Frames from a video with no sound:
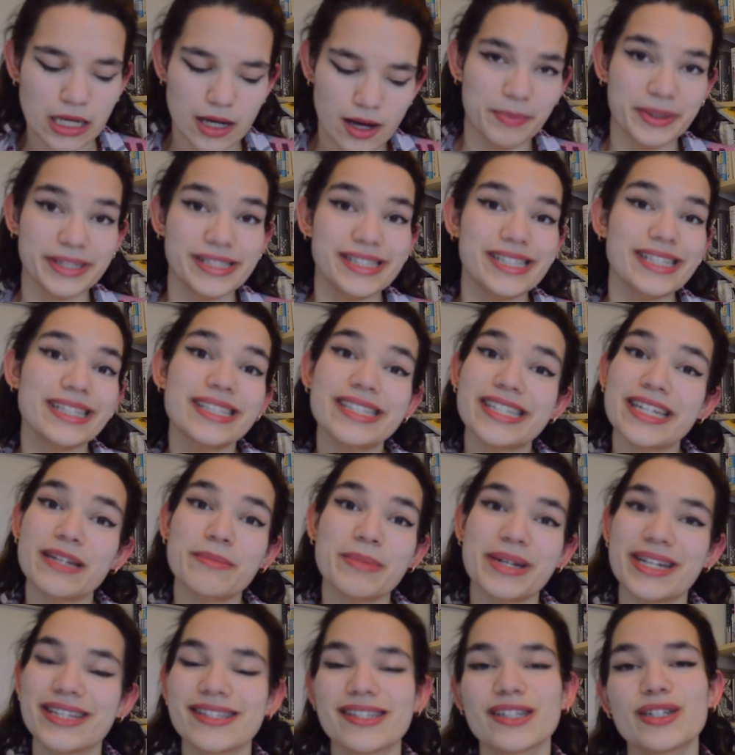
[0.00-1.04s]
But 16
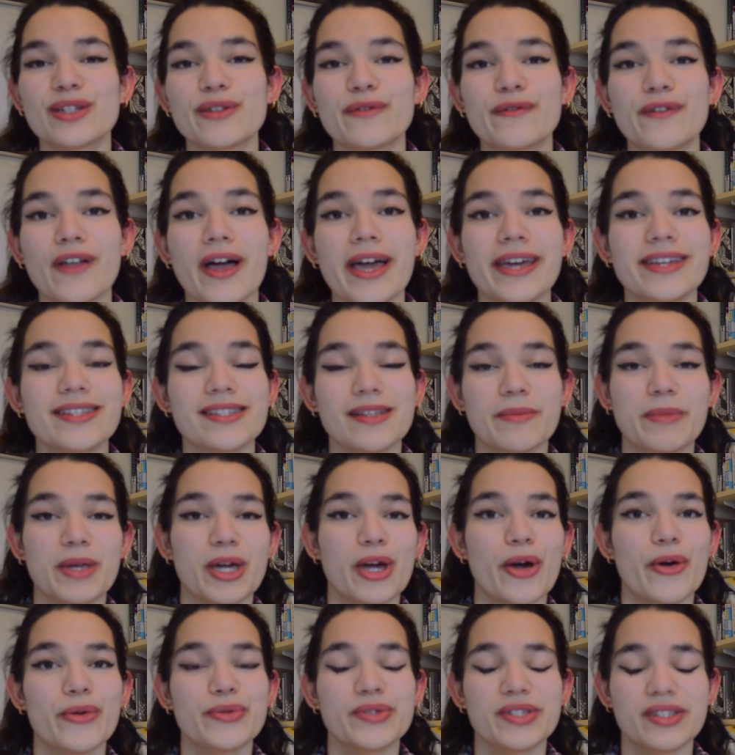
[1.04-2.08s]
minutes into the flight, something
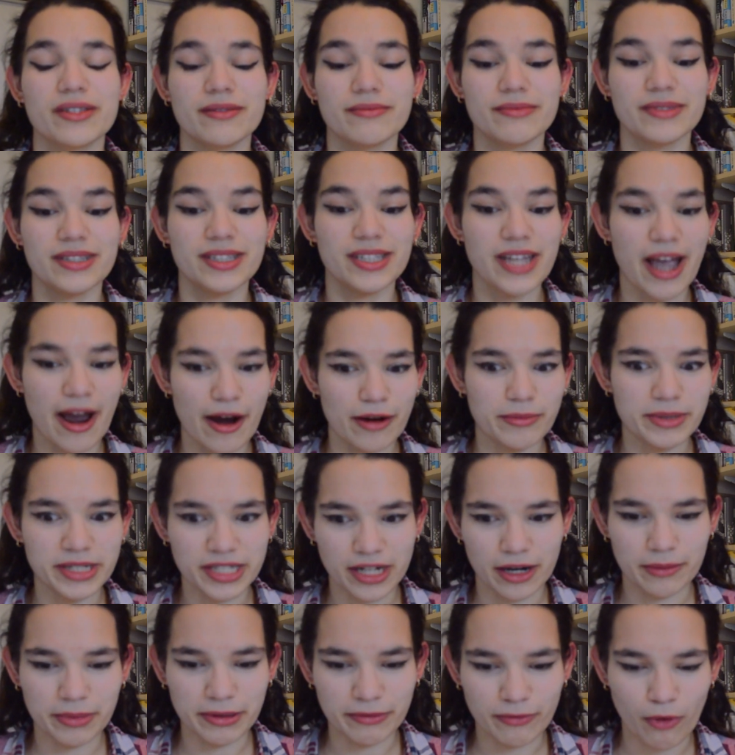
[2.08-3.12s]
goes
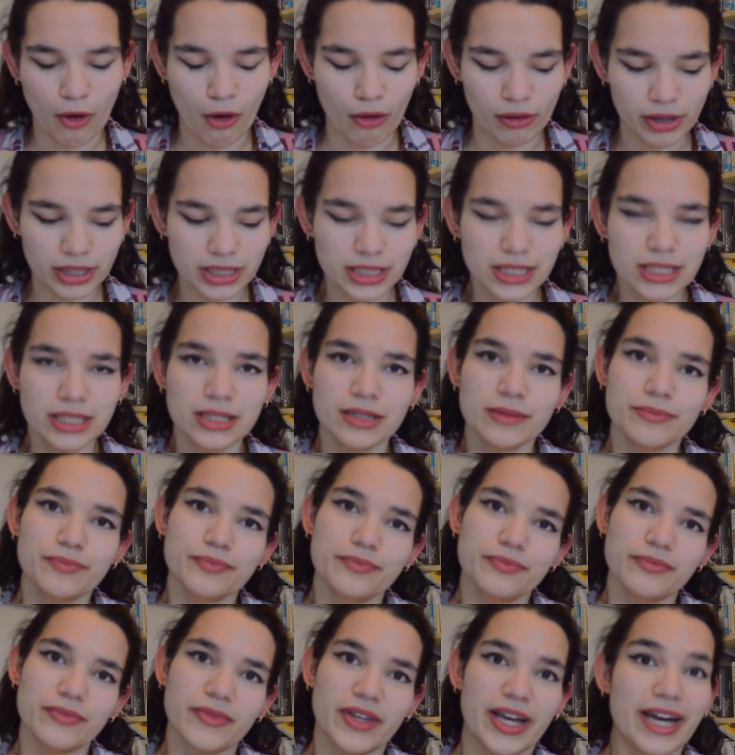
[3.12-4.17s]
terribly wrong,
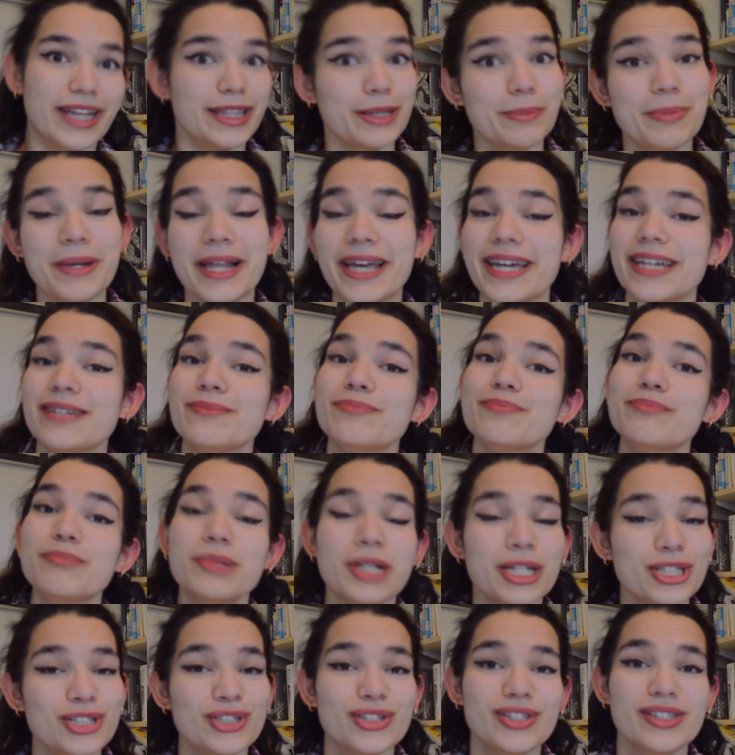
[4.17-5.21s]
and the plane
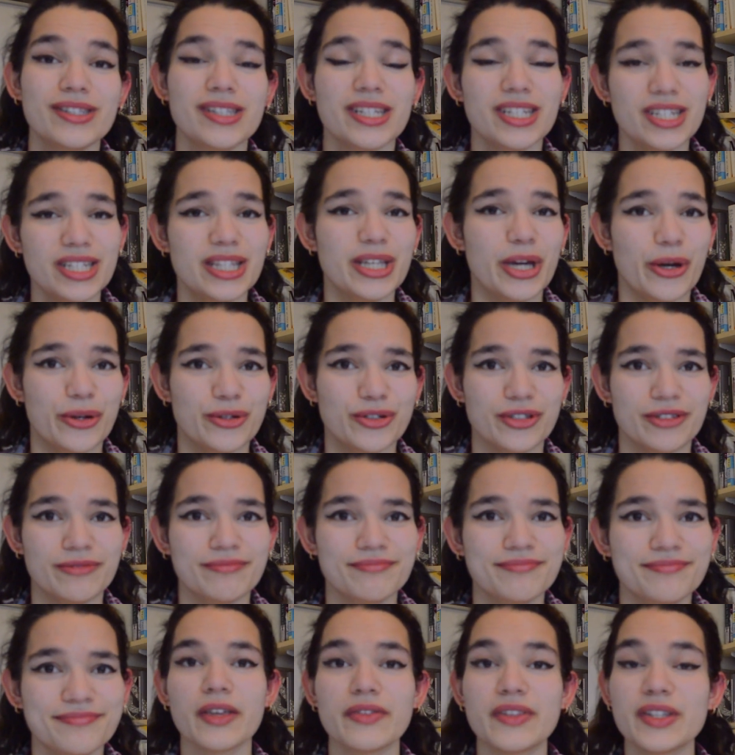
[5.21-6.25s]
plunges into the ocean.